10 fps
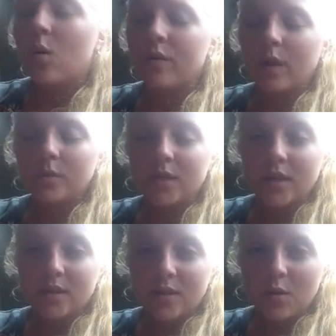Or if I'm
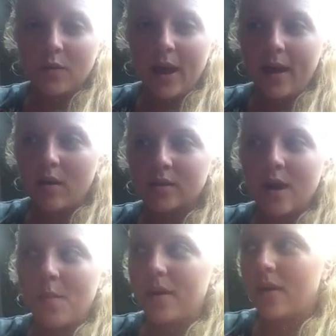sitting still in the house,
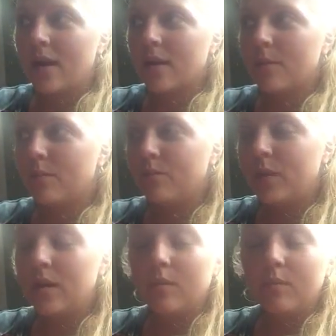I'll be
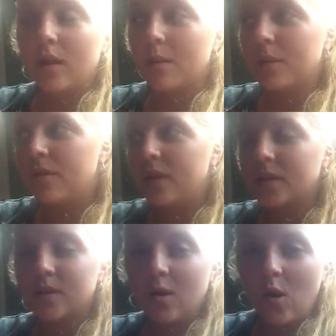
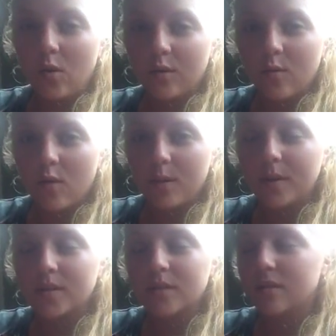fixing to holler for him.
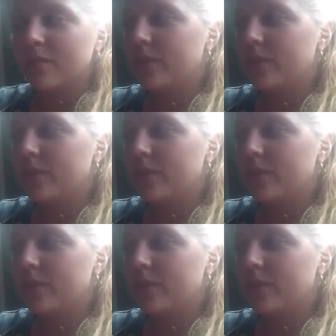It's,